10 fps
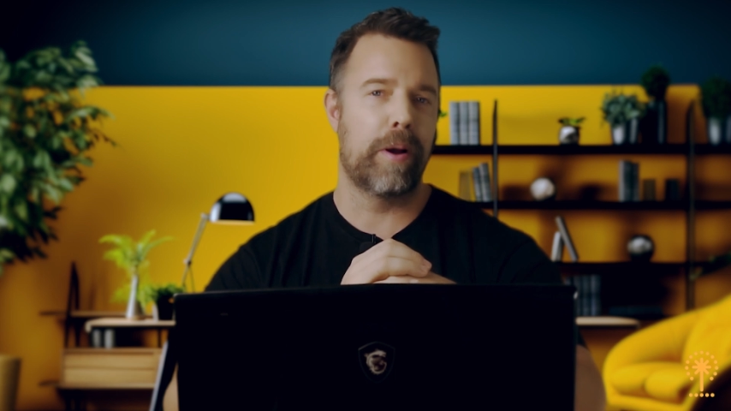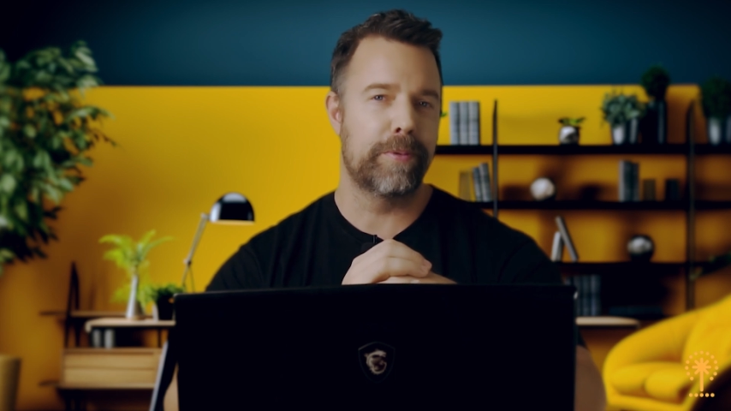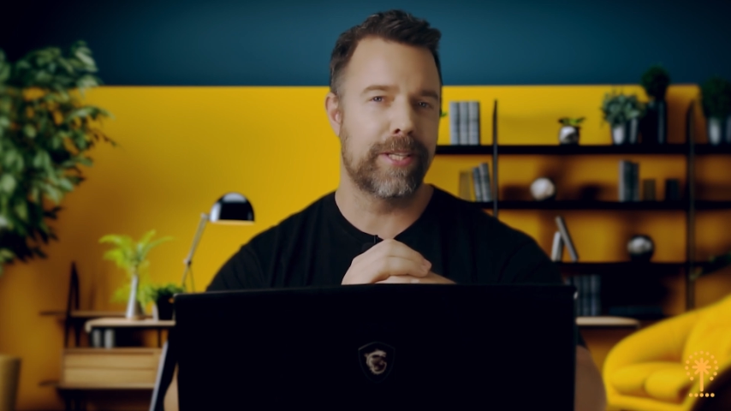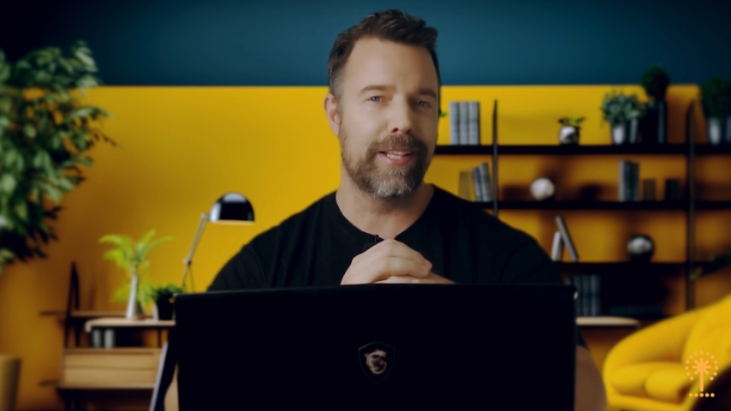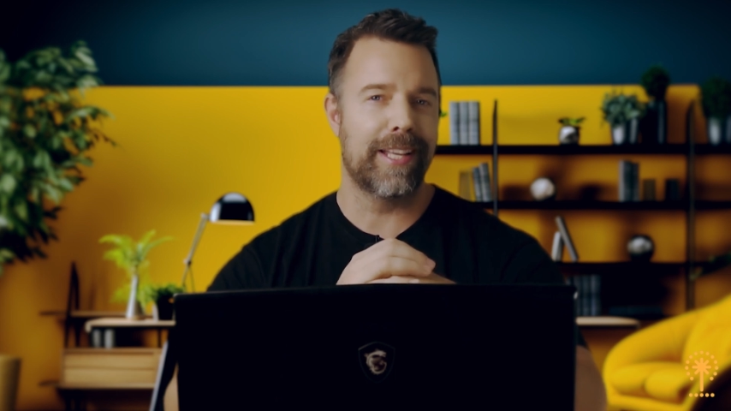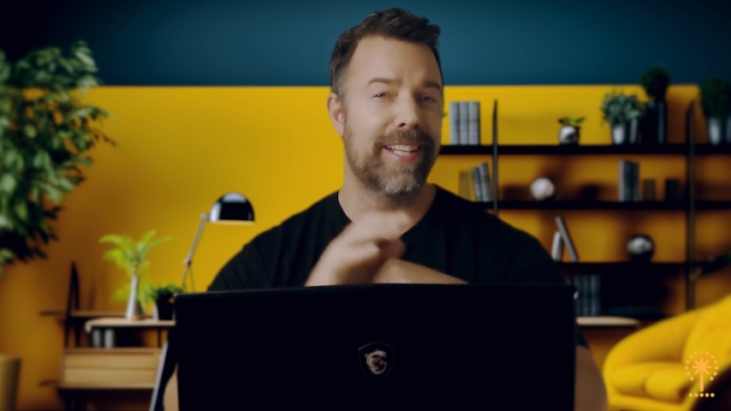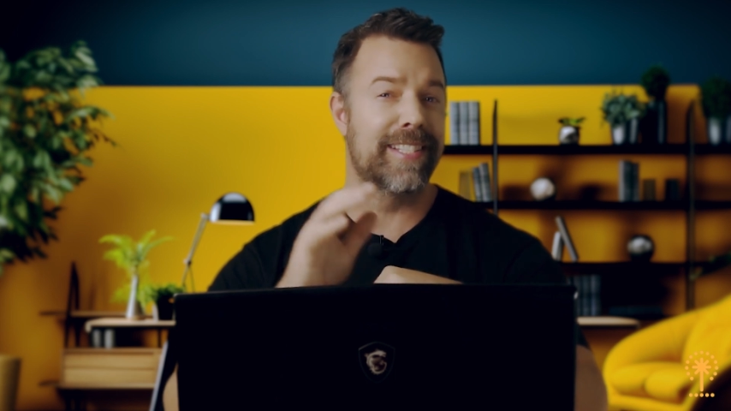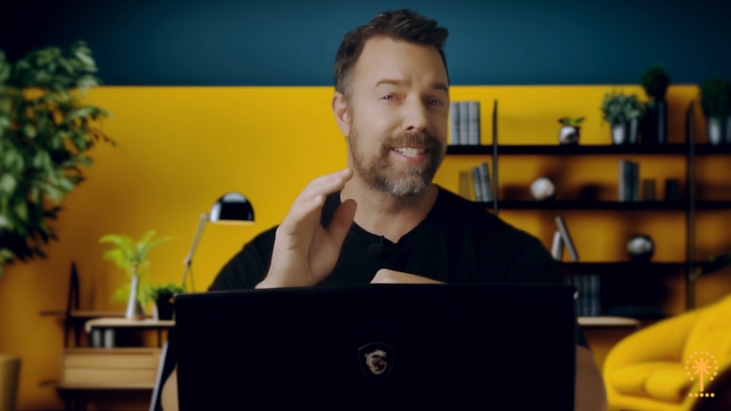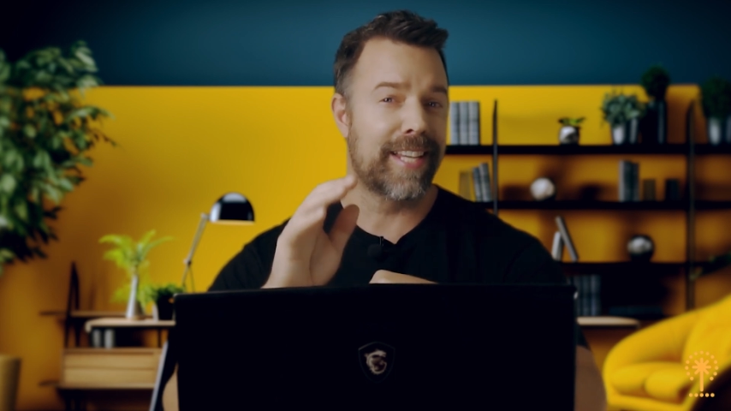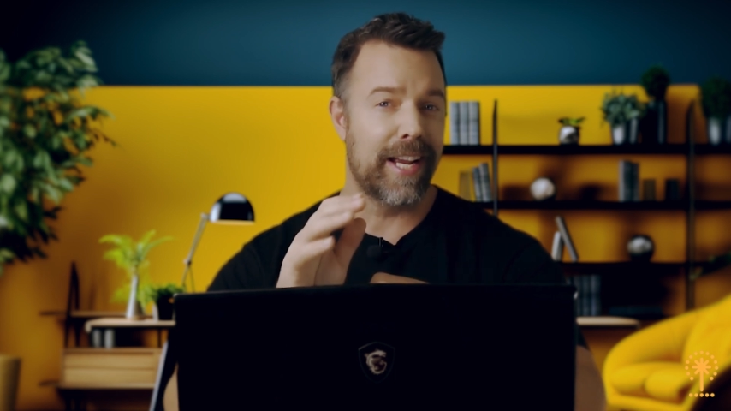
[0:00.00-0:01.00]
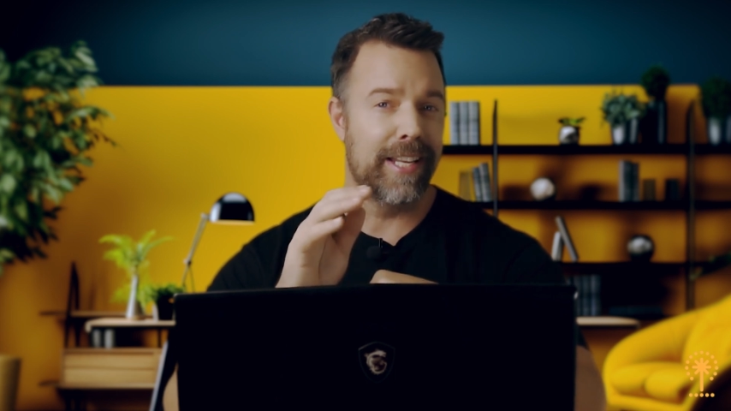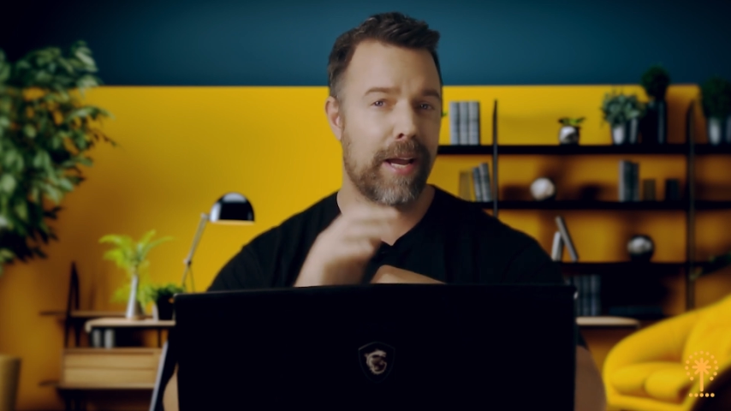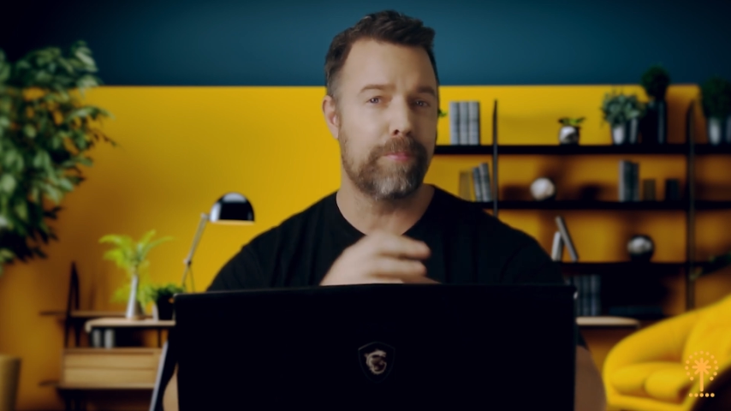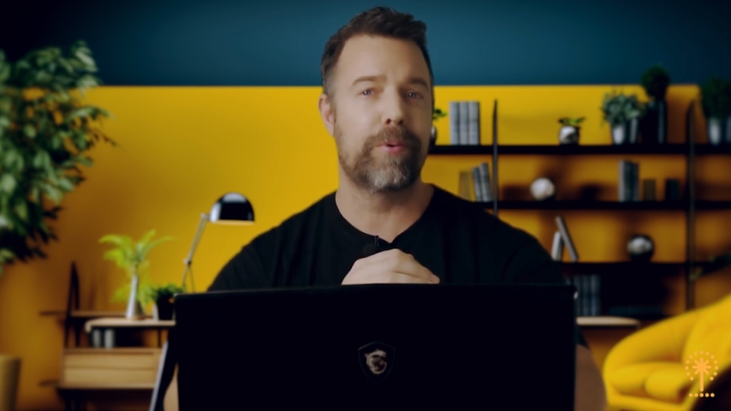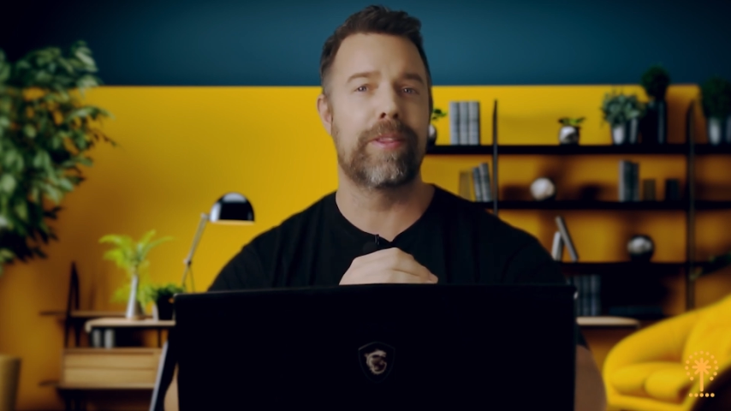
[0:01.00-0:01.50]
website and sign
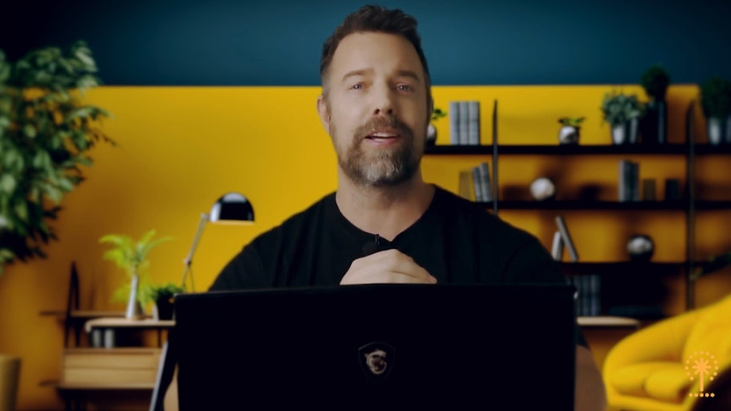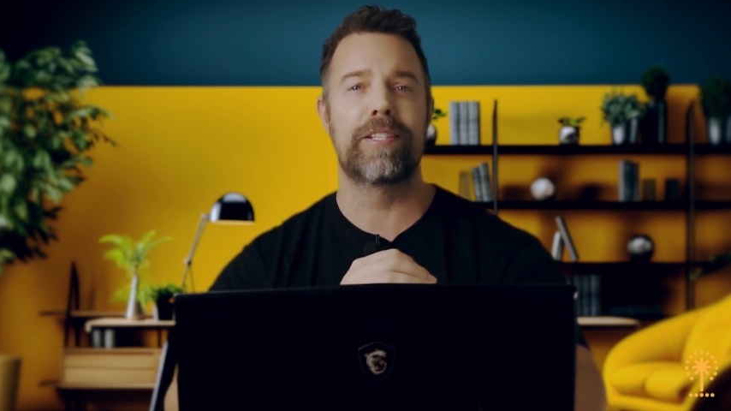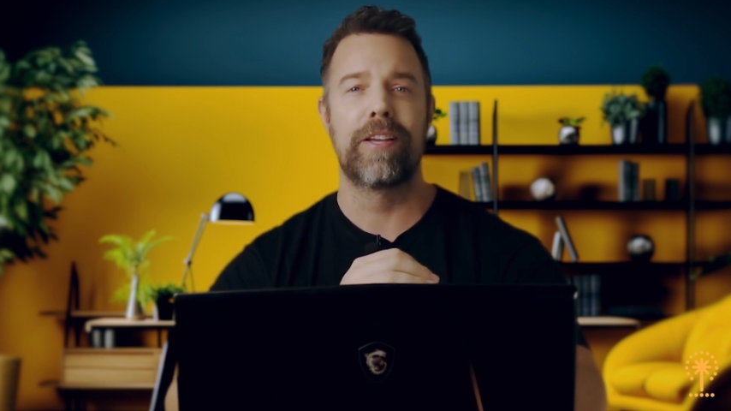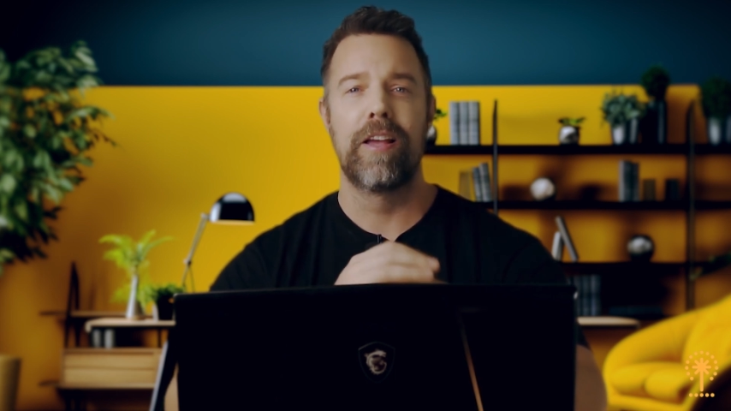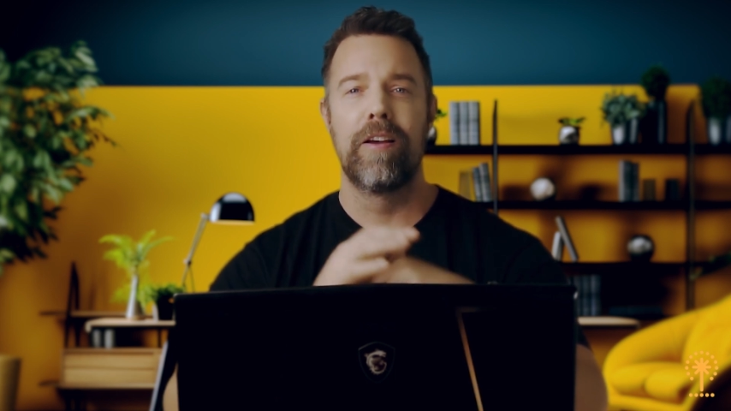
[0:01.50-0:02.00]
up with us